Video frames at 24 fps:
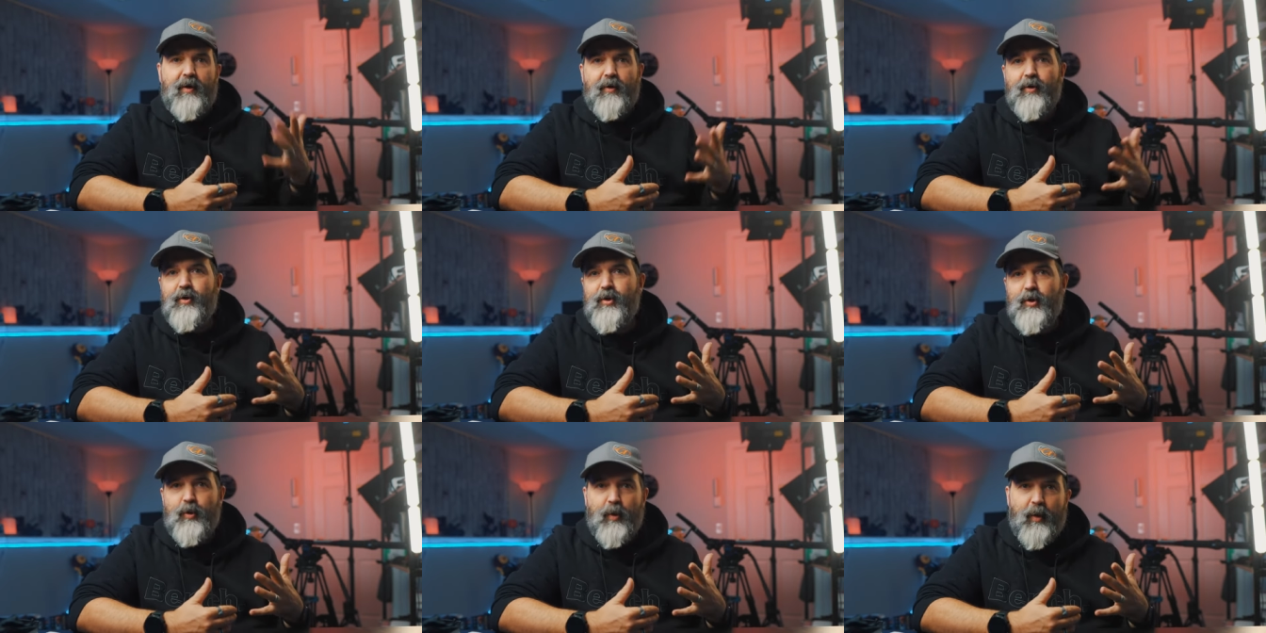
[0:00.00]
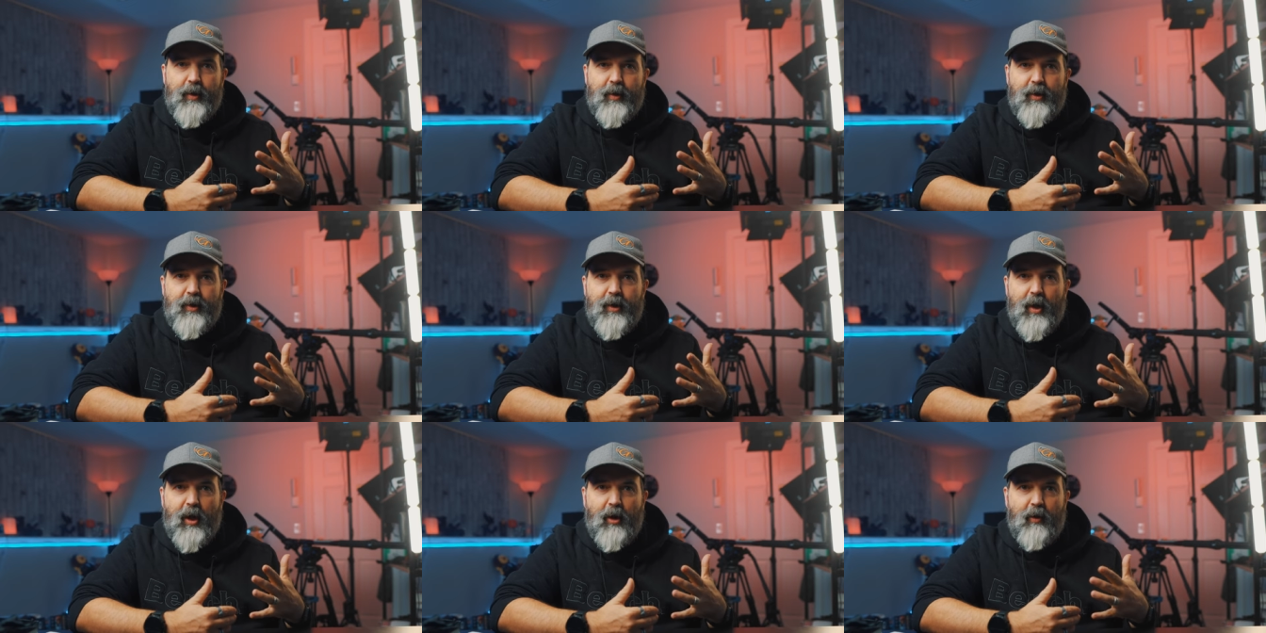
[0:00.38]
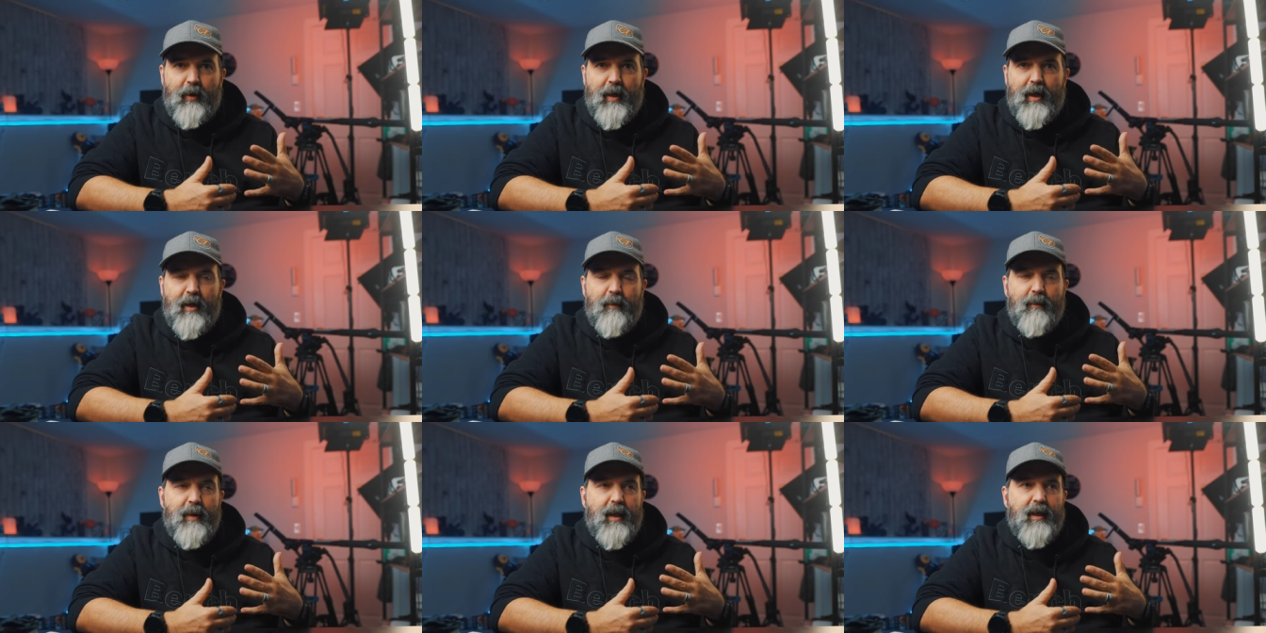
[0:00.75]
or 200 dollar
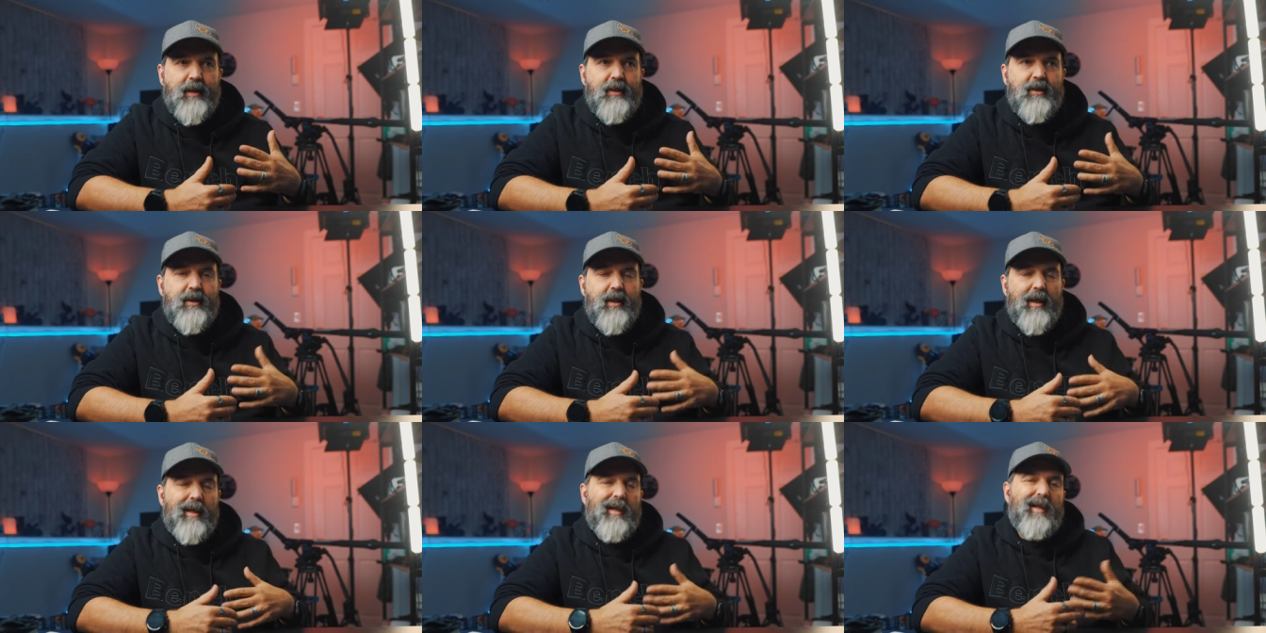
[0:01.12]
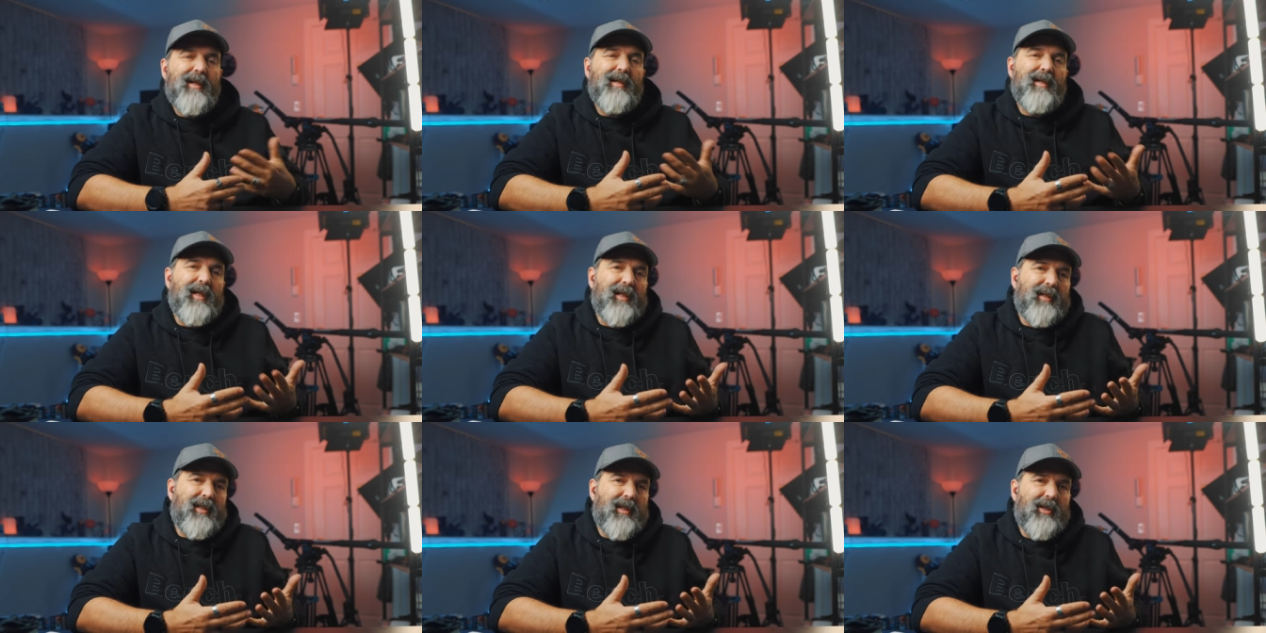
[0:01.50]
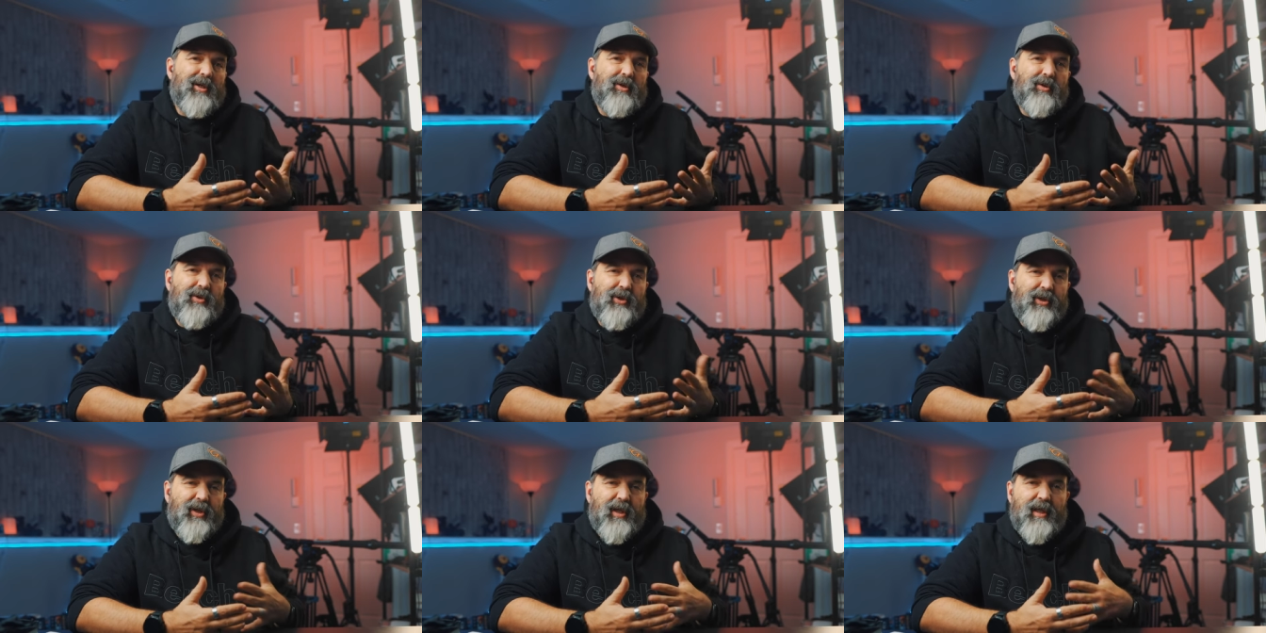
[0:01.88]
earbuds. Not that
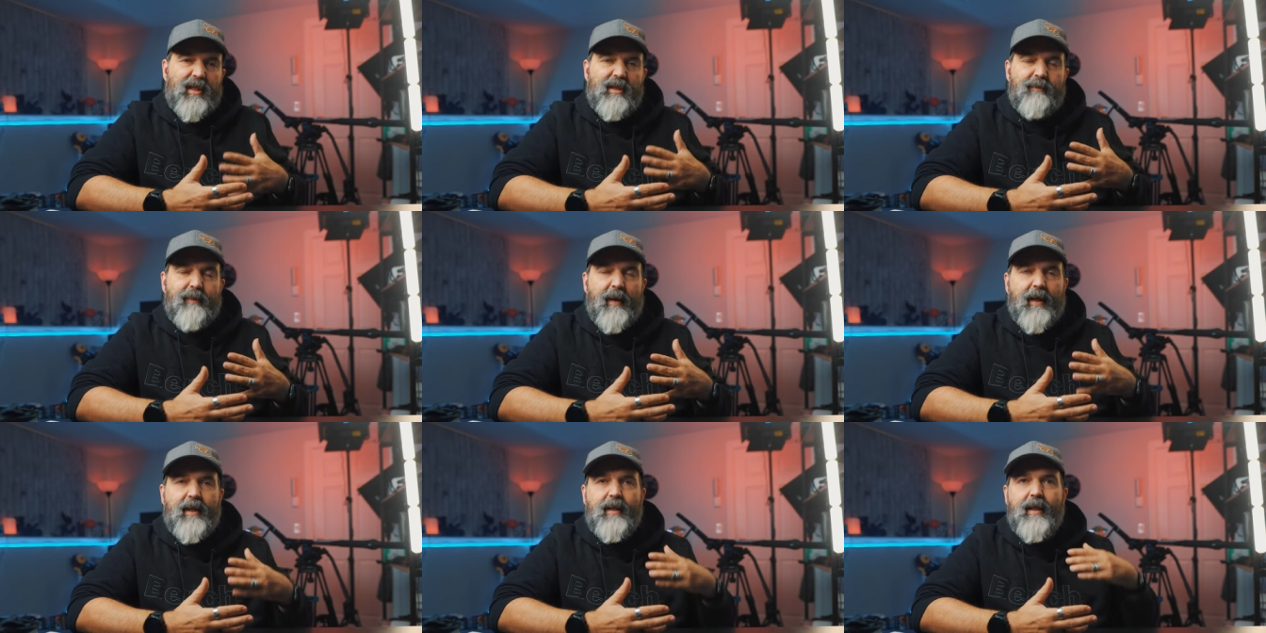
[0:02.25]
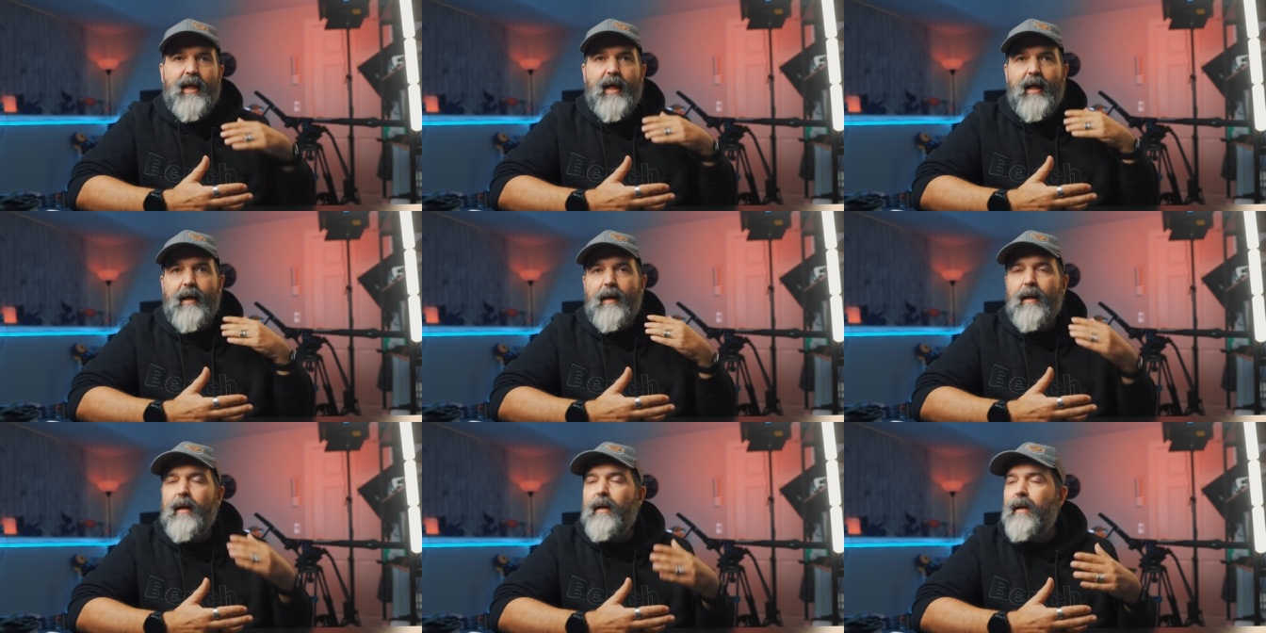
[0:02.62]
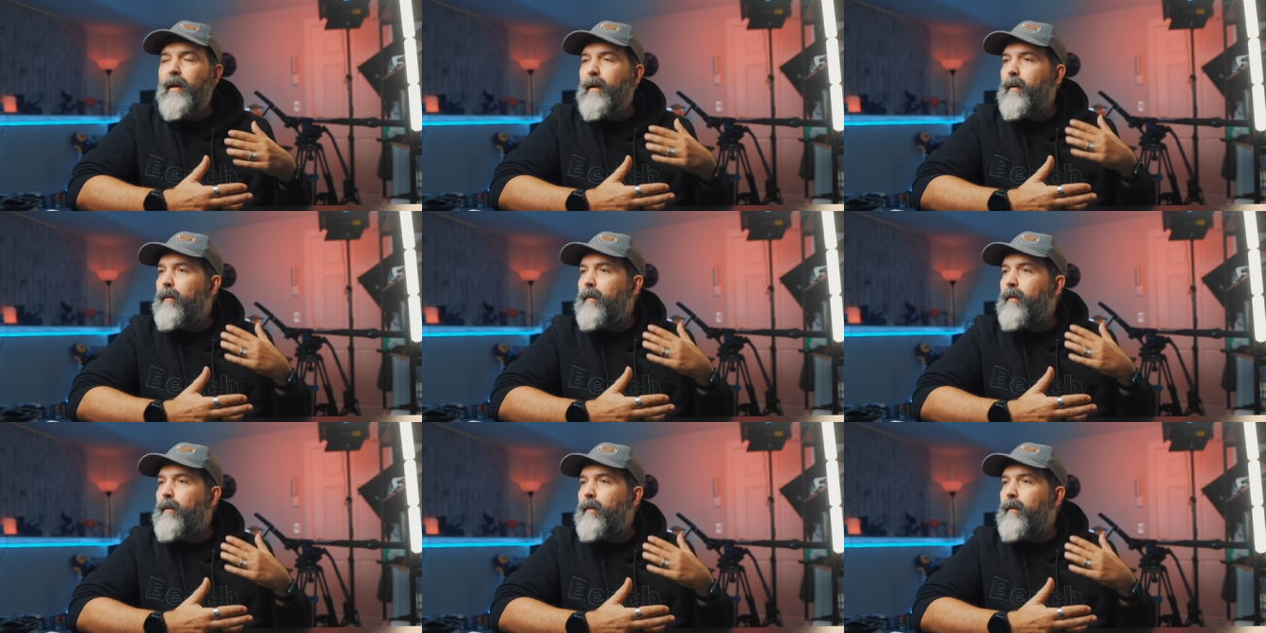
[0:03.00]
you should expect that,